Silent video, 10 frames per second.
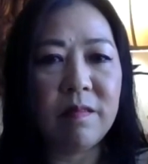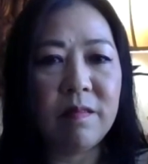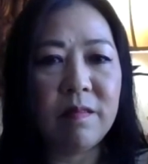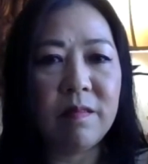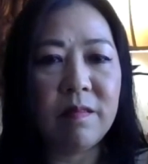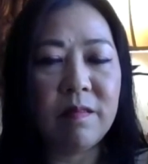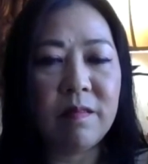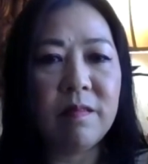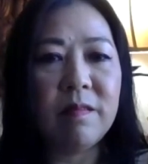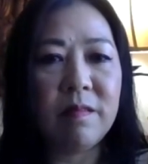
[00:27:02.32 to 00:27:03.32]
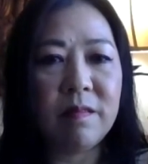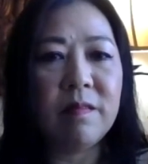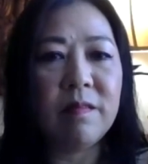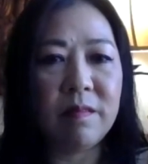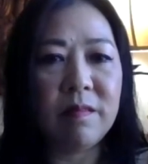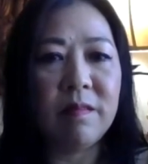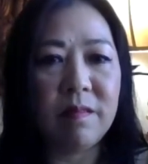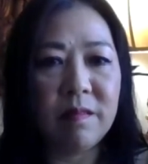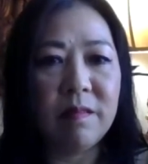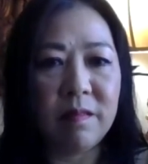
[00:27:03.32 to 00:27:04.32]

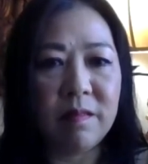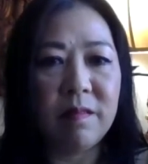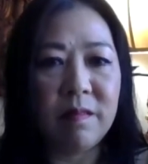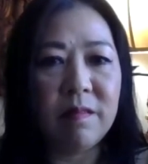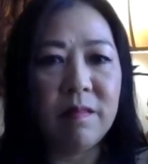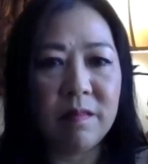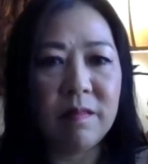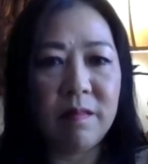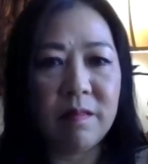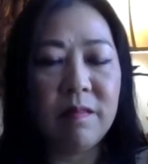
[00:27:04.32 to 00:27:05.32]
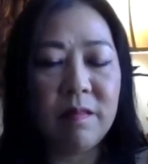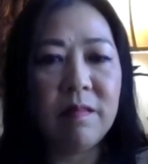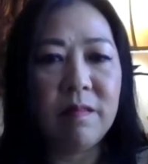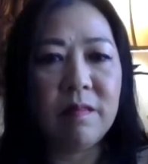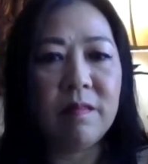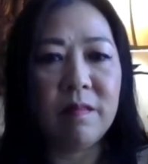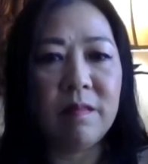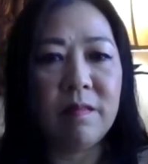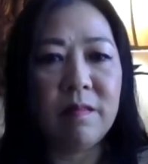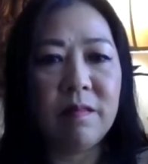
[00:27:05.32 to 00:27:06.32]

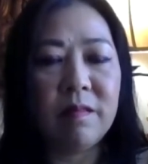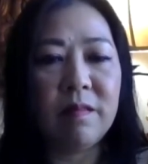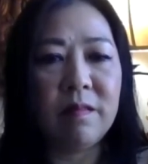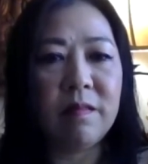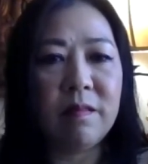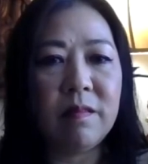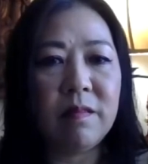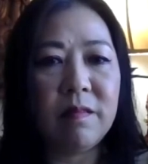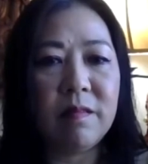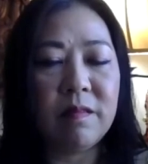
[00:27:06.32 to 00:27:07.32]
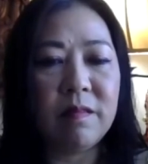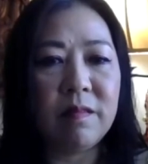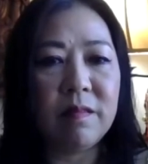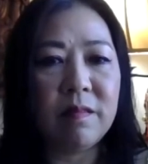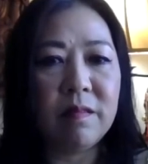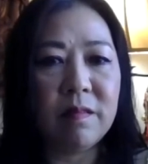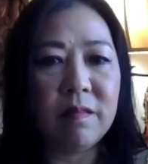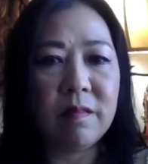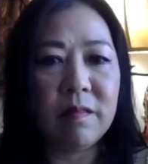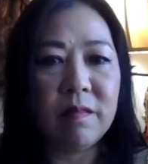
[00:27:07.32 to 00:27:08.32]

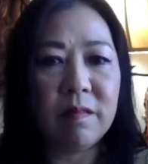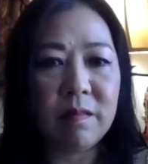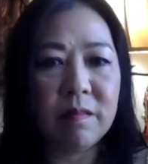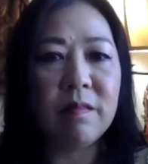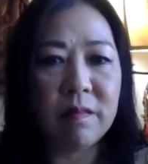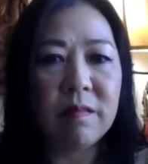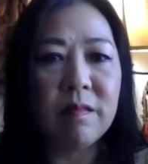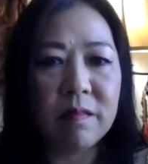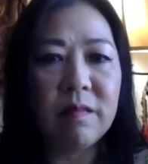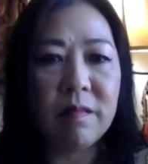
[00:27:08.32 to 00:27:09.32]
(silent)